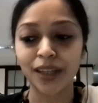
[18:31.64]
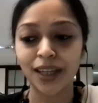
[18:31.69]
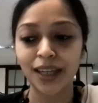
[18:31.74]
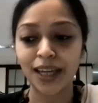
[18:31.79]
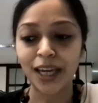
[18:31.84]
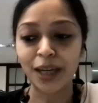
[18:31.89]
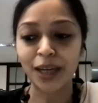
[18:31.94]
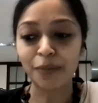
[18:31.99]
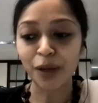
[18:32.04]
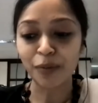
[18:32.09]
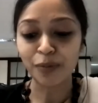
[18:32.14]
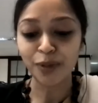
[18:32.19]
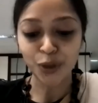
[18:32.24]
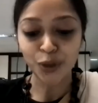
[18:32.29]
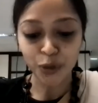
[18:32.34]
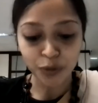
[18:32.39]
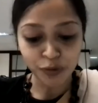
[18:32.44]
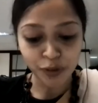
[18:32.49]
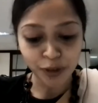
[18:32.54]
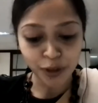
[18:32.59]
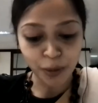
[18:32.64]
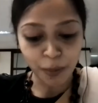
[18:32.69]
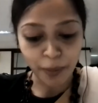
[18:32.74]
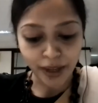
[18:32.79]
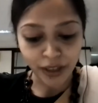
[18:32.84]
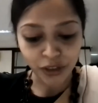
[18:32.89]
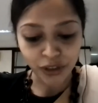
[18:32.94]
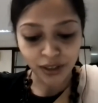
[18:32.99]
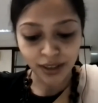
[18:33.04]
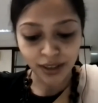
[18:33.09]
it might be useful to
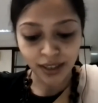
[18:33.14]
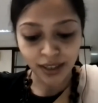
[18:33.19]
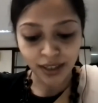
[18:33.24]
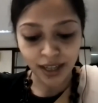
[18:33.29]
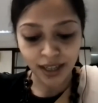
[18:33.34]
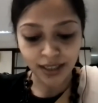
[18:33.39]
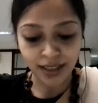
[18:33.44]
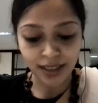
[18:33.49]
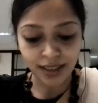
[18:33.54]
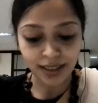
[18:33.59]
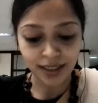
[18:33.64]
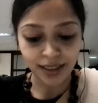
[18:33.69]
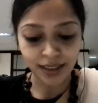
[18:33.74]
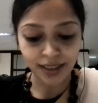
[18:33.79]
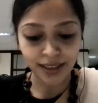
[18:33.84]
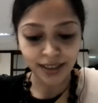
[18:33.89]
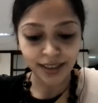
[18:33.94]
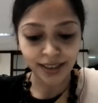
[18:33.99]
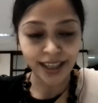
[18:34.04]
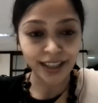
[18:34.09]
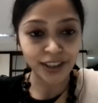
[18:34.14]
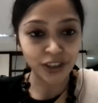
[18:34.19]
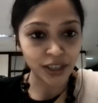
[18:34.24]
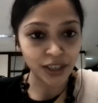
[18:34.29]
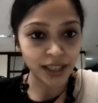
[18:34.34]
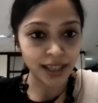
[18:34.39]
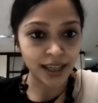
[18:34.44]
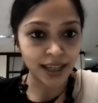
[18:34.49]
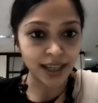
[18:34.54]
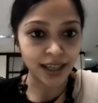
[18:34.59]
mention that in
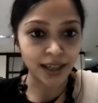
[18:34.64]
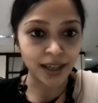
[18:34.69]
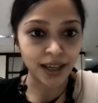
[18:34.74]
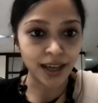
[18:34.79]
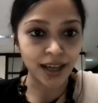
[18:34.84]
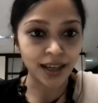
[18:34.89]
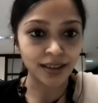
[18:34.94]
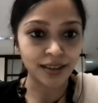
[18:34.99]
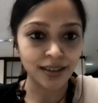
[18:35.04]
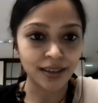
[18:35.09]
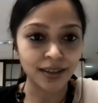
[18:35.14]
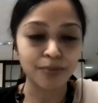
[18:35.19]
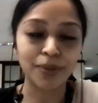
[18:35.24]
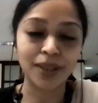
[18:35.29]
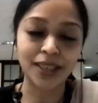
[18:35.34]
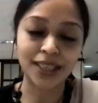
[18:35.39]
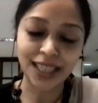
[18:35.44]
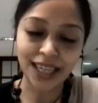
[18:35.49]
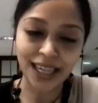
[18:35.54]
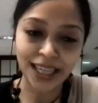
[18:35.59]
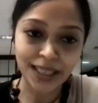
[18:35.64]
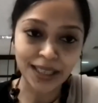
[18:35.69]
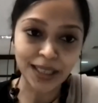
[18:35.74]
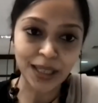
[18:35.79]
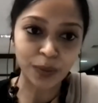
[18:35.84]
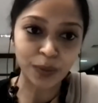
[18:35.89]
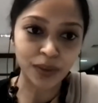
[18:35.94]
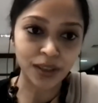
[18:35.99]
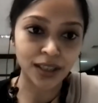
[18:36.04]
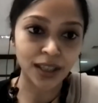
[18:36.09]
Chennai and basically in
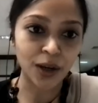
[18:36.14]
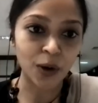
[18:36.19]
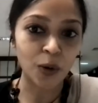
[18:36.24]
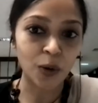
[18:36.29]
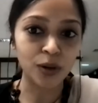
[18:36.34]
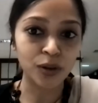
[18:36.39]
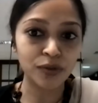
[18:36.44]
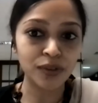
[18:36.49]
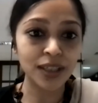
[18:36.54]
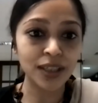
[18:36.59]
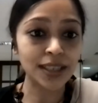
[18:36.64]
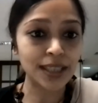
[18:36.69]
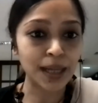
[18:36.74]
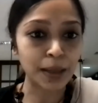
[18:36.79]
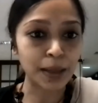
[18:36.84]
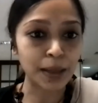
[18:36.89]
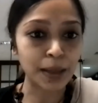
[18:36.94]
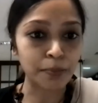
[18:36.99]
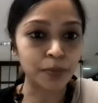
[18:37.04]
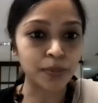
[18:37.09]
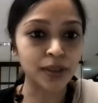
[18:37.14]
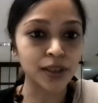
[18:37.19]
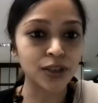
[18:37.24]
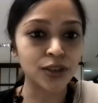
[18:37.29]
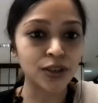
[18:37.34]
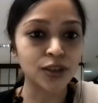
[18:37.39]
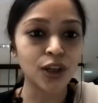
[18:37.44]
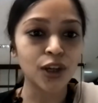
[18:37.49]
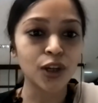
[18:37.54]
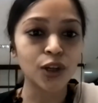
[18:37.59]
South India, all of these temples
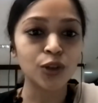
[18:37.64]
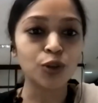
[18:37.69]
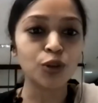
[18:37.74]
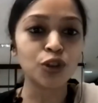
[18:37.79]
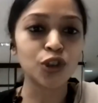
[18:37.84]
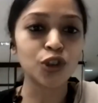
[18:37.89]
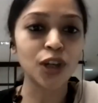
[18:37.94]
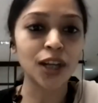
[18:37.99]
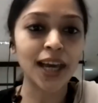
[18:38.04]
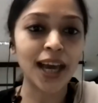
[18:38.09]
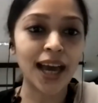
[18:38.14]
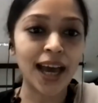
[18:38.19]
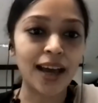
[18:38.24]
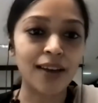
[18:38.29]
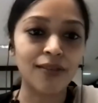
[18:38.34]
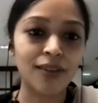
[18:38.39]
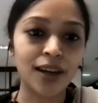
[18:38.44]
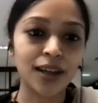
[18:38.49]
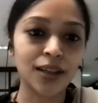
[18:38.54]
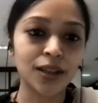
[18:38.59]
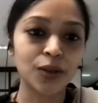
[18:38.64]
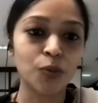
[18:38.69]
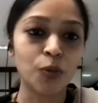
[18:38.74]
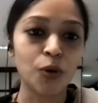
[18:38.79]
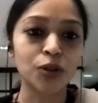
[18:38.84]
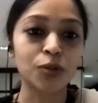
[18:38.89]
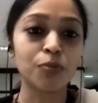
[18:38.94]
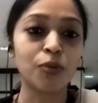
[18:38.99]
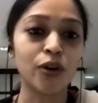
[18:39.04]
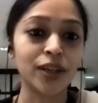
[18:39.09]
usually have a
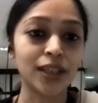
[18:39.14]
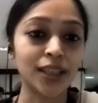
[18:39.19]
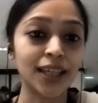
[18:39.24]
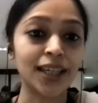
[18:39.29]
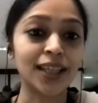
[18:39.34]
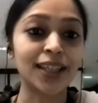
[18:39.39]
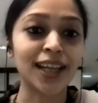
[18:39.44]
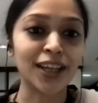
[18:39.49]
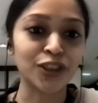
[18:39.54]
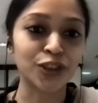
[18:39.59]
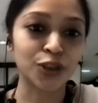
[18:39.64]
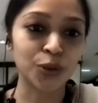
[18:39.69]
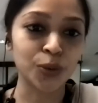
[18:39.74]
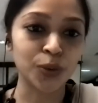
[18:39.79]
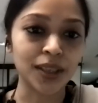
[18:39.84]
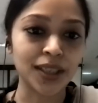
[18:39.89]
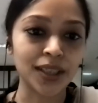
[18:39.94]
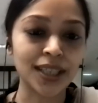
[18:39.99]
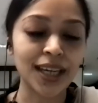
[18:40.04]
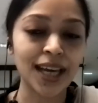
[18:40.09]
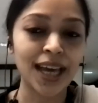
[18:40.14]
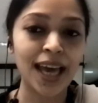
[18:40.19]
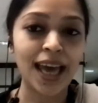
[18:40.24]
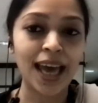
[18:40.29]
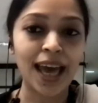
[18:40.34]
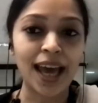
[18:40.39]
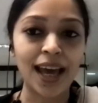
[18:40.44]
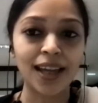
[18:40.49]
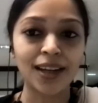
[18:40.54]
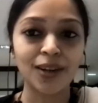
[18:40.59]
water body attached to it.
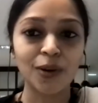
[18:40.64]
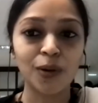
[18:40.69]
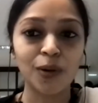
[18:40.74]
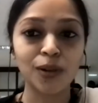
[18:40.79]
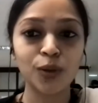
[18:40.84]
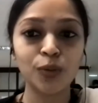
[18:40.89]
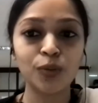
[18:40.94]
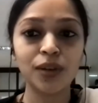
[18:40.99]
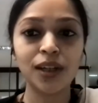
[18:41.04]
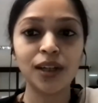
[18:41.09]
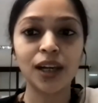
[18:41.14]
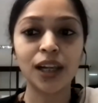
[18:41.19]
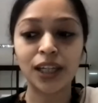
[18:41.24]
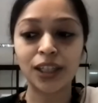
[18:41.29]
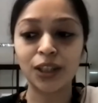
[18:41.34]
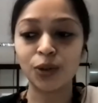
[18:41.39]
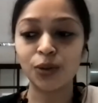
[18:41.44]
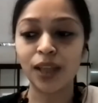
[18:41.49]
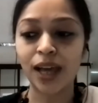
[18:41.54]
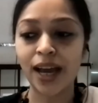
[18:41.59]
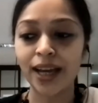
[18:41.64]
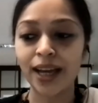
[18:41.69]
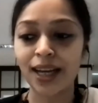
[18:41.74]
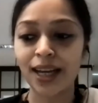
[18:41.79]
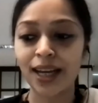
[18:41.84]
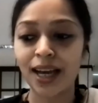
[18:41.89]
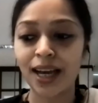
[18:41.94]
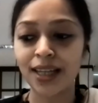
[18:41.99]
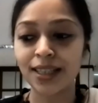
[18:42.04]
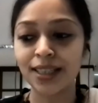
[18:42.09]
And although we relate to that
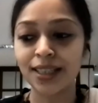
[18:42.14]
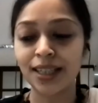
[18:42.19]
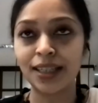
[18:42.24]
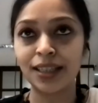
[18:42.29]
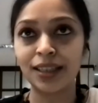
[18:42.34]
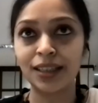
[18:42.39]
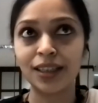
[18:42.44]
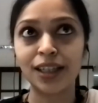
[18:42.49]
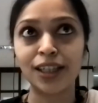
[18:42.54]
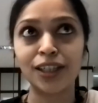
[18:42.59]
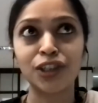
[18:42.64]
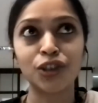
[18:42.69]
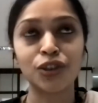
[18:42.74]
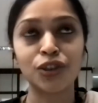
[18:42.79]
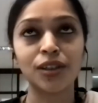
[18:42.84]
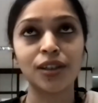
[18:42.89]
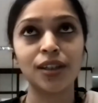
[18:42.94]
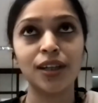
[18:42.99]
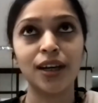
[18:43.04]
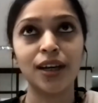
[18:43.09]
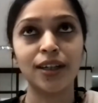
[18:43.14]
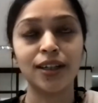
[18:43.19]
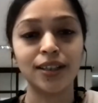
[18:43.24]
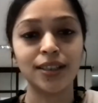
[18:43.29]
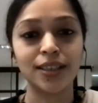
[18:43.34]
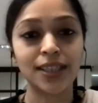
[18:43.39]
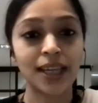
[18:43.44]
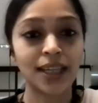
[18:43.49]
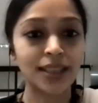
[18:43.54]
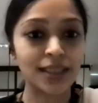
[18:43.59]
as in a cultural
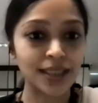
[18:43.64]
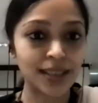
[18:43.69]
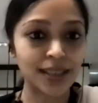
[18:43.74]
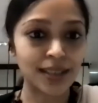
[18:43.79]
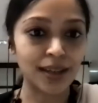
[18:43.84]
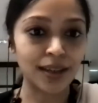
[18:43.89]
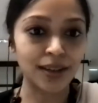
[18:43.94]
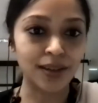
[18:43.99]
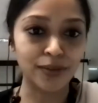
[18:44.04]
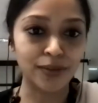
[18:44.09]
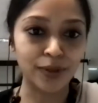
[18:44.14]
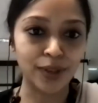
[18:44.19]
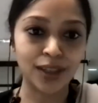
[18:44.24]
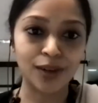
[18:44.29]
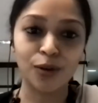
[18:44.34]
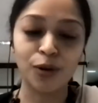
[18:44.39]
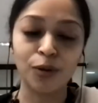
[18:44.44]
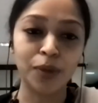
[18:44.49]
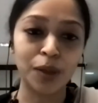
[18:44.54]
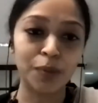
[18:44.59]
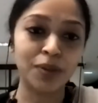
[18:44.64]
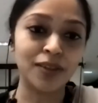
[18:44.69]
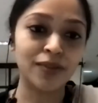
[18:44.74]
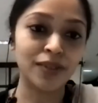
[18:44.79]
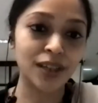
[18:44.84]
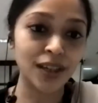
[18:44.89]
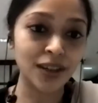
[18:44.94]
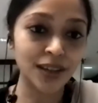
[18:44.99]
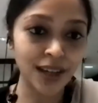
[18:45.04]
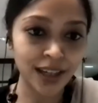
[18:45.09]
sense, or maybe
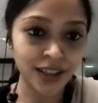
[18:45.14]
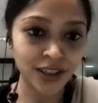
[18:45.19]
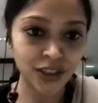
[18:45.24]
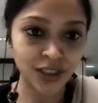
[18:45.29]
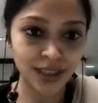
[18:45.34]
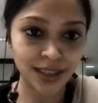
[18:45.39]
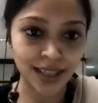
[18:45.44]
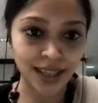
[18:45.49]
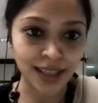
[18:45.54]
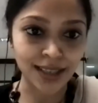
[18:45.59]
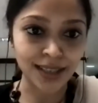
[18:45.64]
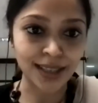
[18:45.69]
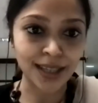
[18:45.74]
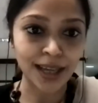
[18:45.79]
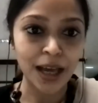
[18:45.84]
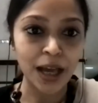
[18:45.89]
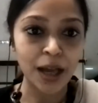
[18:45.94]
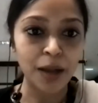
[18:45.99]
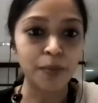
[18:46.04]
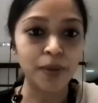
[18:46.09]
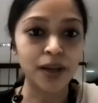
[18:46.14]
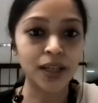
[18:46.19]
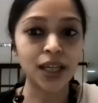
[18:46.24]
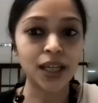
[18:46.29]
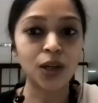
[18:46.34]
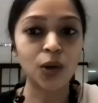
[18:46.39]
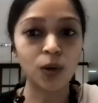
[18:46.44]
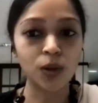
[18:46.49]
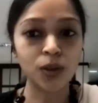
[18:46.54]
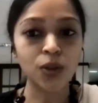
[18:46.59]
even a religious sense, but
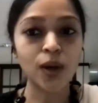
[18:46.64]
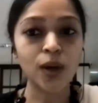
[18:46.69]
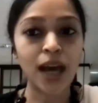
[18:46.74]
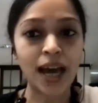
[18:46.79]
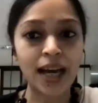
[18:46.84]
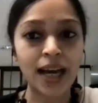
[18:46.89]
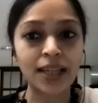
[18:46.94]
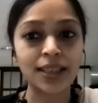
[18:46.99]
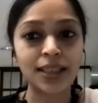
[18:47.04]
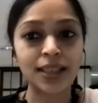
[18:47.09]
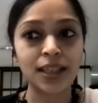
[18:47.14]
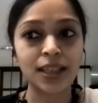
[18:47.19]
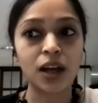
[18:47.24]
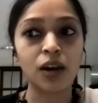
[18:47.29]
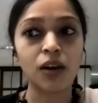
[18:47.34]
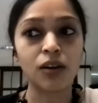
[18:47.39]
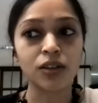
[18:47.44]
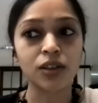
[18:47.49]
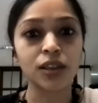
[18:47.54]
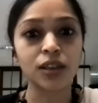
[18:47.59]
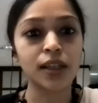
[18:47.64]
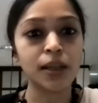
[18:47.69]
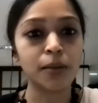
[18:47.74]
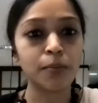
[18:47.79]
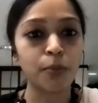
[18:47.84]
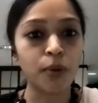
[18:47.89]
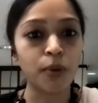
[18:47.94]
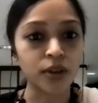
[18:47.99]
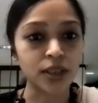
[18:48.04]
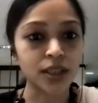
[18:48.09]
it also has an ecological
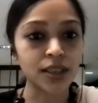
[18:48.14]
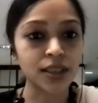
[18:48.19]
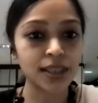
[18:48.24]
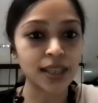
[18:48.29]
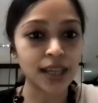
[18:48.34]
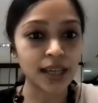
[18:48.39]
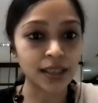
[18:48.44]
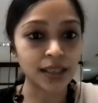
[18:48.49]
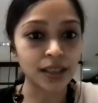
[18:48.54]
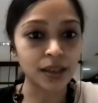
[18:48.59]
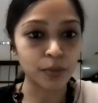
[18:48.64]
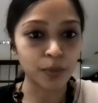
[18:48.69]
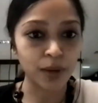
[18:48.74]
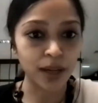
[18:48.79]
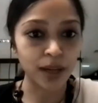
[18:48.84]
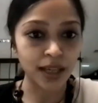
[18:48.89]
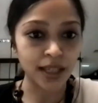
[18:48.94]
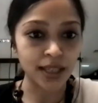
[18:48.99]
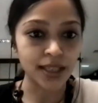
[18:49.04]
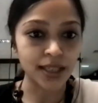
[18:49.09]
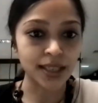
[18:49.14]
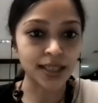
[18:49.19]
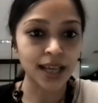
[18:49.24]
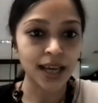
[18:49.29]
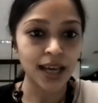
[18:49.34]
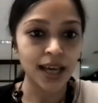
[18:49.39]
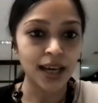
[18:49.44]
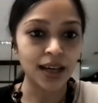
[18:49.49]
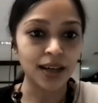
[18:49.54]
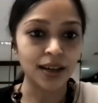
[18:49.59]
importance that it plays
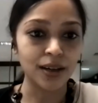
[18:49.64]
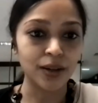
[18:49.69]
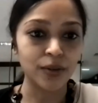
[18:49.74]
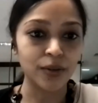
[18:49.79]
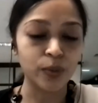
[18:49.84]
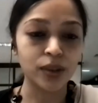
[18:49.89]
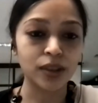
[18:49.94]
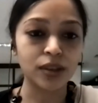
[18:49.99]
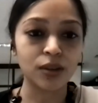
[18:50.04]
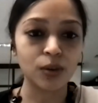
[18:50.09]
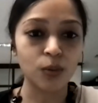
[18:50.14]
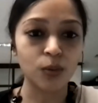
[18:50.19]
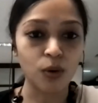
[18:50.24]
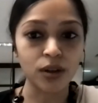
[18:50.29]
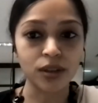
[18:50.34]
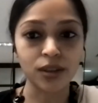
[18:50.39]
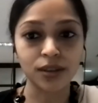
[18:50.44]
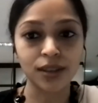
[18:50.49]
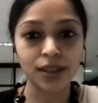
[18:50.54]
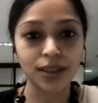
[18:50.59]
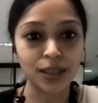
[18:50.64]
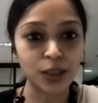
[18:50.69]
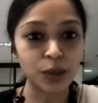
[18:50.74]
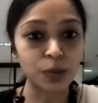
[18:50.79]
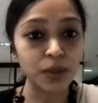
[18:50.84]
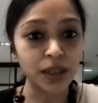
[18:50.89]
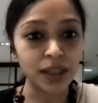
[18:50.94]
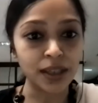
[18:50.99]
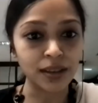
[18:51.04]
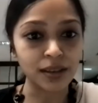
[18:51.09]
with the water that is
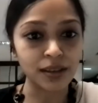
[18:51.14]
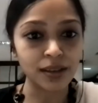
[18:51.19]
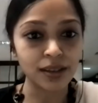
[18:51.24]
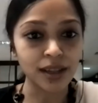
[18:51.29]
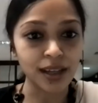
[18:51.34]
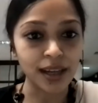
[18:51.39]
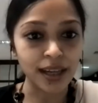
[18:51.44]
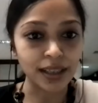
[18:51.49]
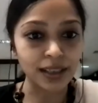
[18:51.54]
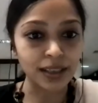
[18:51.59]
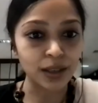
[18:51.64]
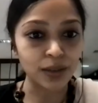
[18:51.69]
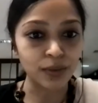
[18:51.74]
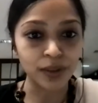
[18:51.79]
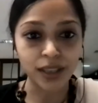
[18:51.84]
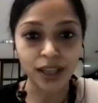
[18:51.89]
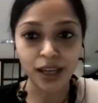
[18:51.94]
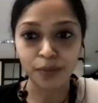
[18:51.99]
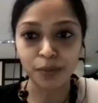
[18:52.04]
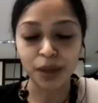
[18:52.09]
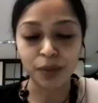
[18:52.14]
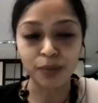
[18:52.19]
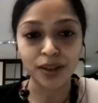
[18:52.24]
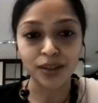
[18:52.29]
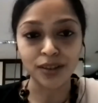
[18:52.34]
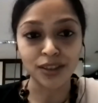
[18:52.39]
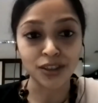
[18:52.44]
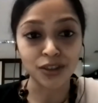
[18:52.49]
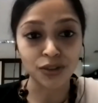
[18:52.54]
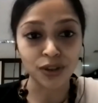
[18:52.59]
being collected over there. Maybe
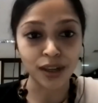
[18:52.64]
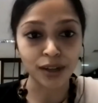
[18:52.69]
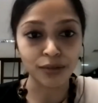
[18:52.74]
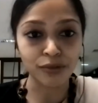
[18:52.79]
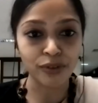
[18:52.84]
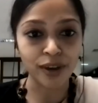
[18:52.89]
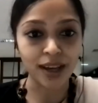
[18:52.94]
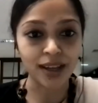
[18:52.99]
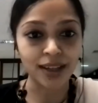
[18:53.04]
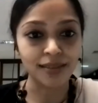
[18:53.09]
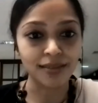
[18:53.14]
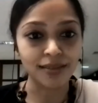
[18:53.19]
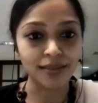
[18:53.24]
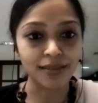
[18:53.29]
it's rain fed and